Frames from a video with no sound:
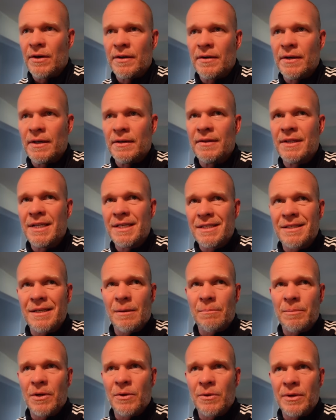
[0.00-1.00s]
And this
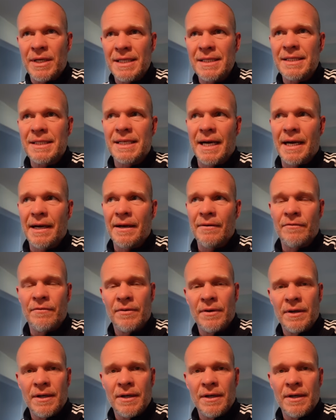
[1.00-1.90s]
upload is kind of